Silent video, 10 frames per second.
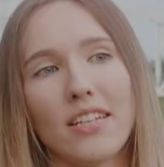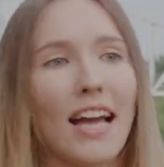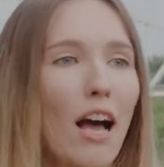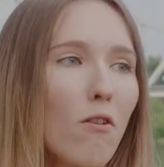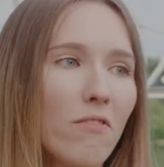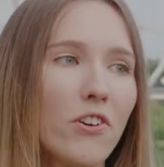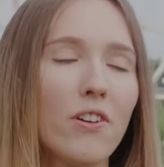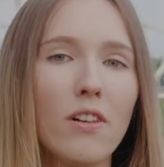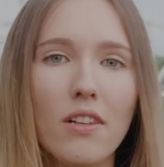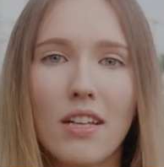Yeah,
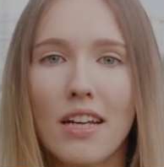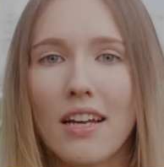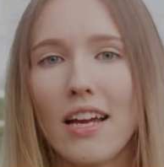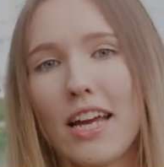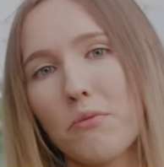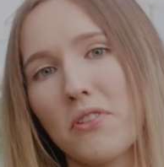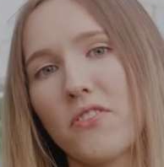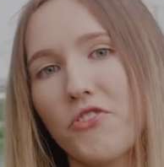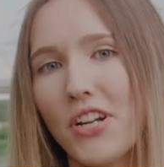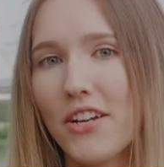overall, it
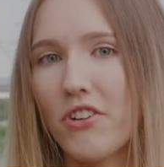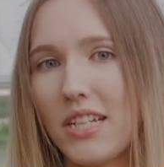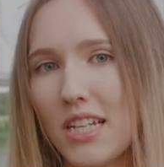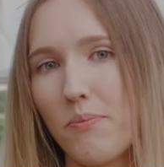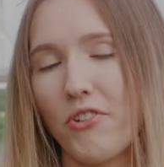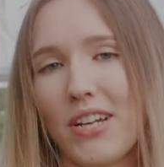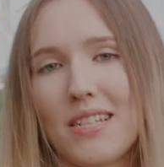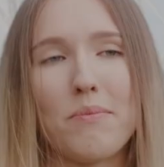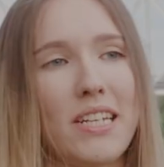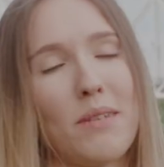was really great
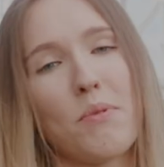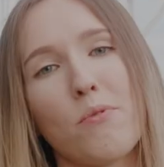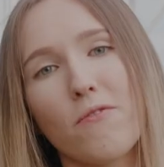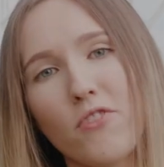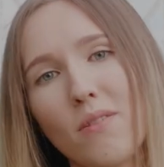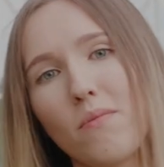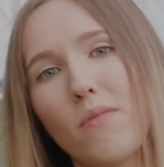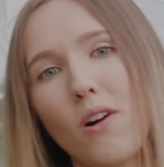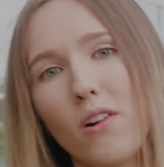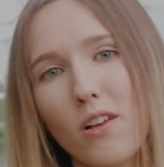experience. Meeting people from
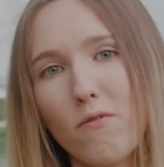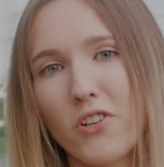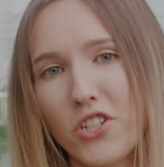all over